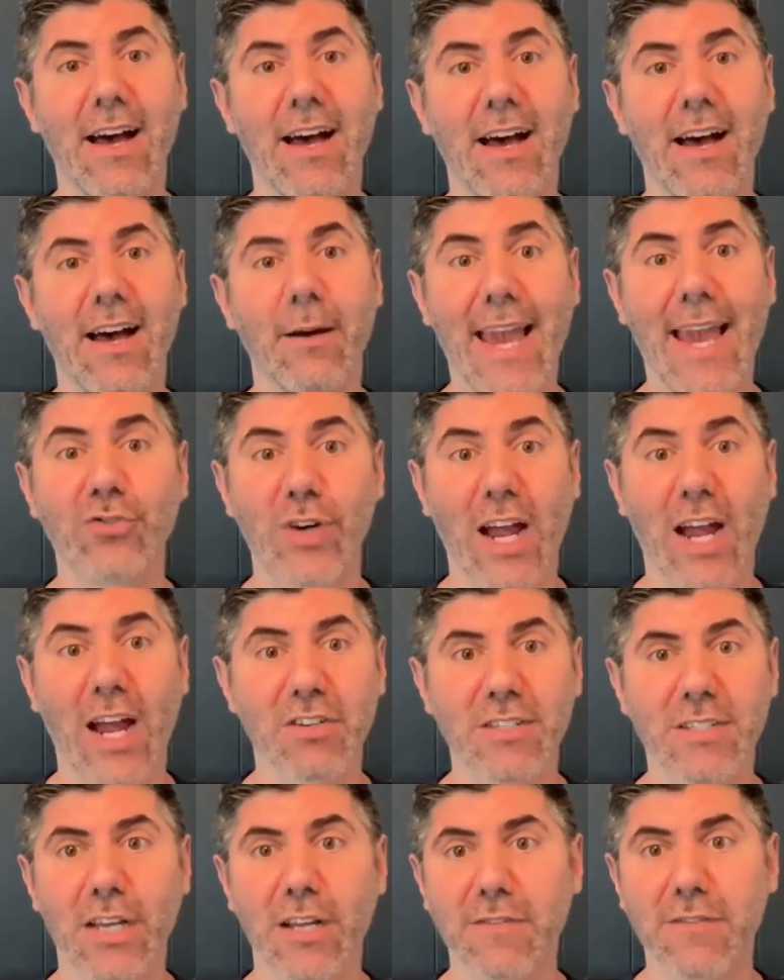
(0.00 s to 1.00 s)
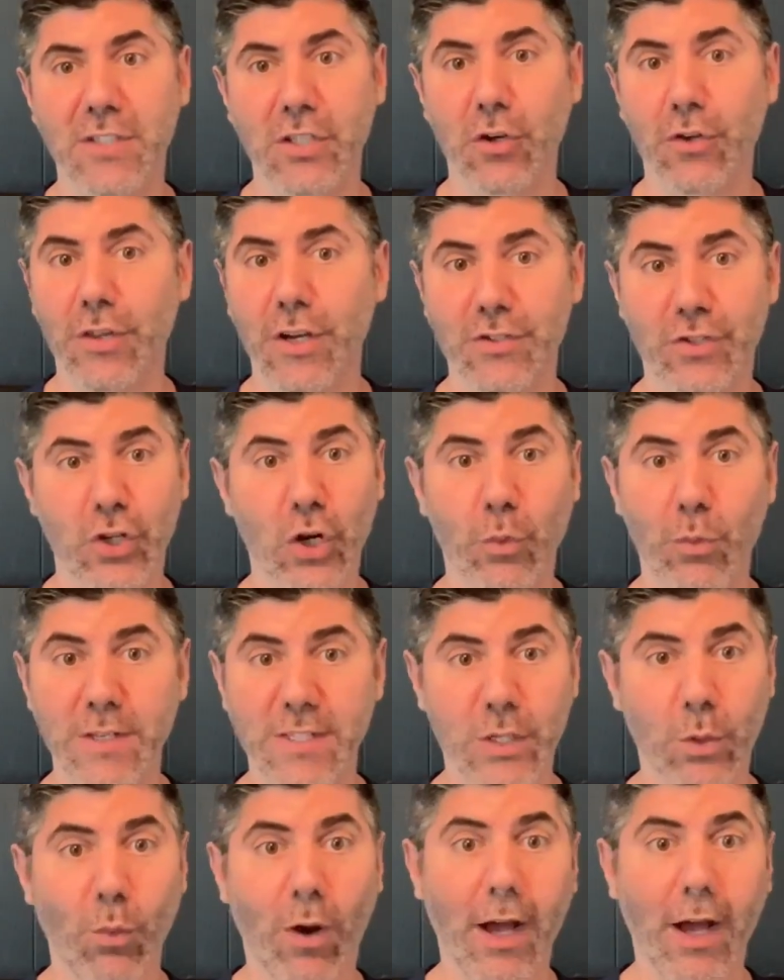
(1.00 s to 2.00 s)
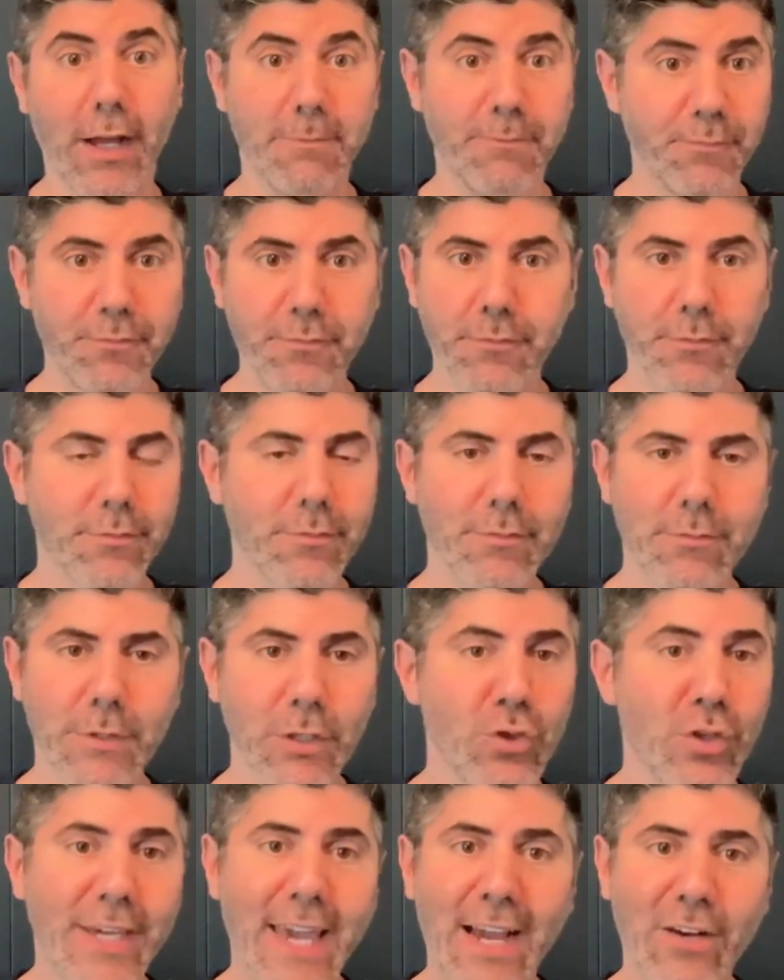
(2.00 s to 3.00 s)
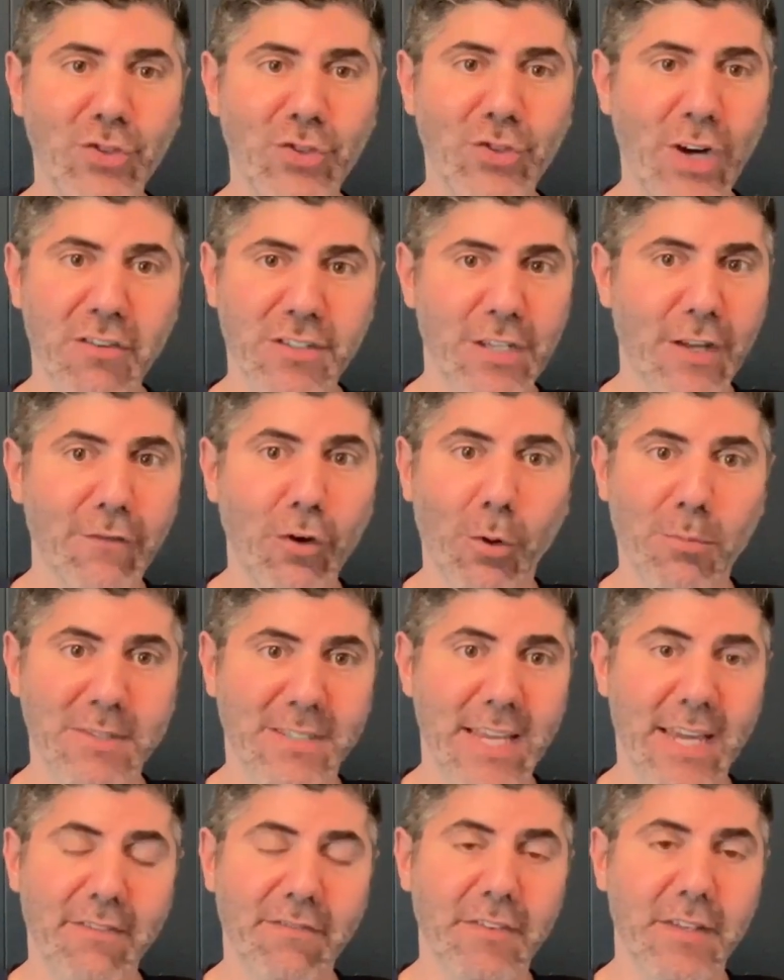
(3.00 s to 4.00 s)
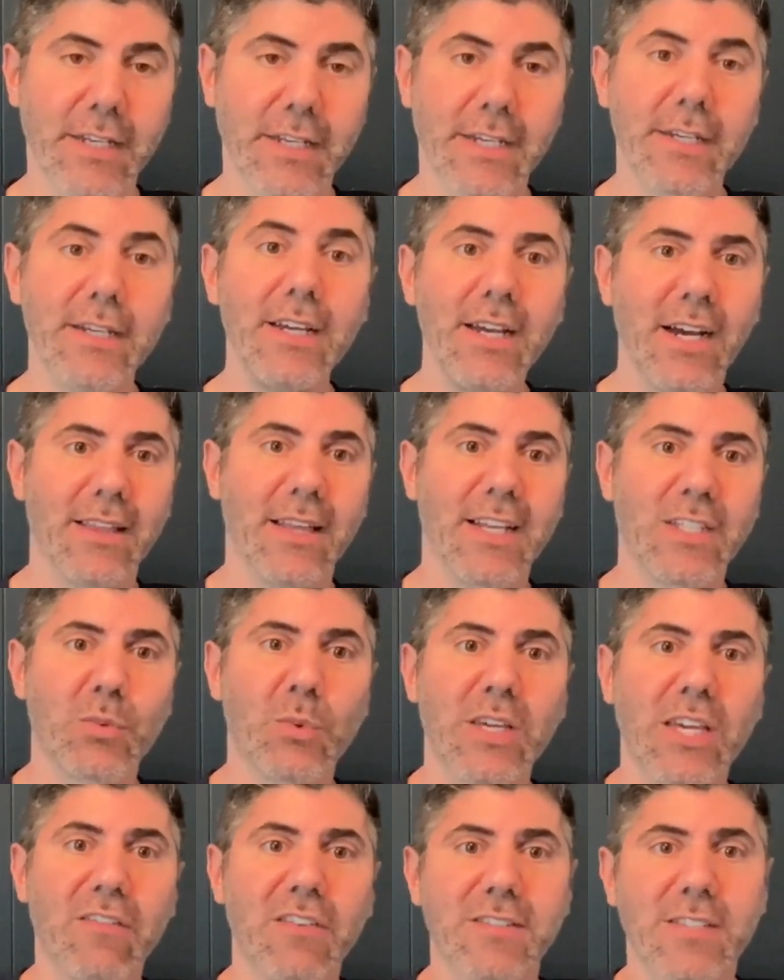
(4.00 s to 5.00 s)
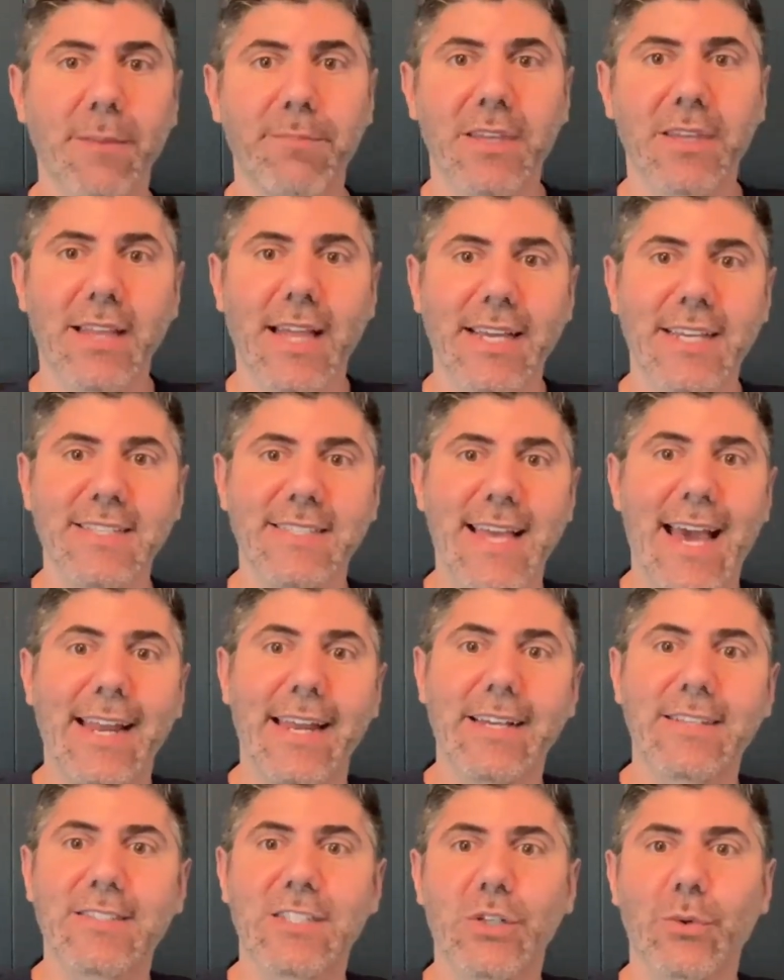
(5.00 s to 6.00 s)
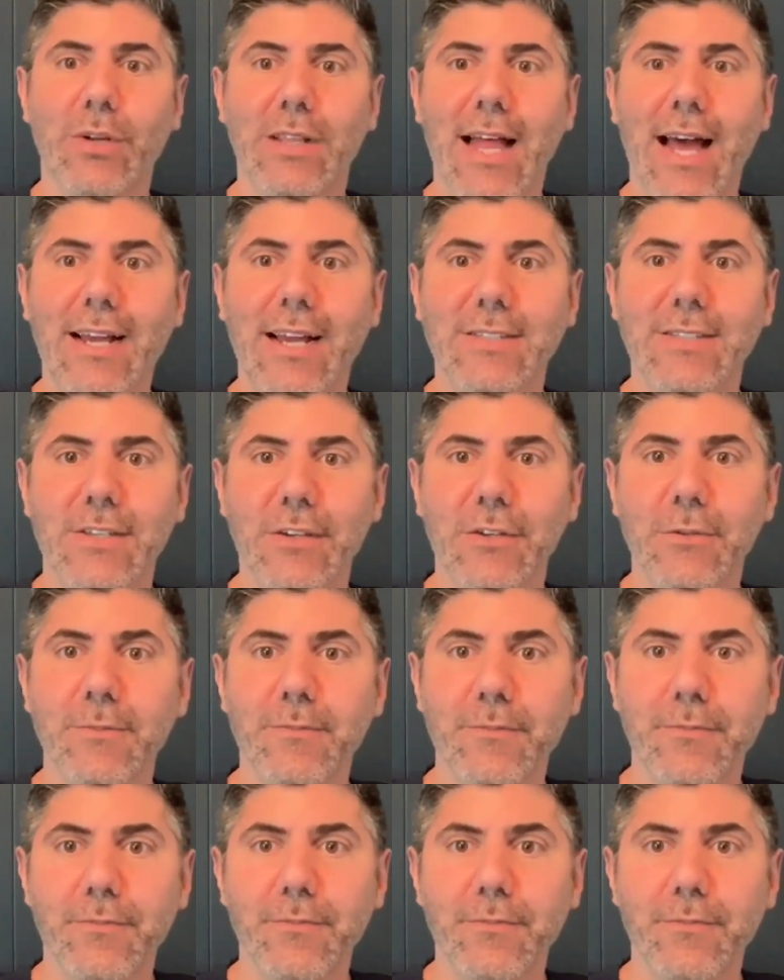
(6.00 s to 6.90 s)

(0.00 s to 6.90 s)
You can drive yourself, so there's no reason why you can't drive yourself home safely, unless we give you something like a Xanax to relax you.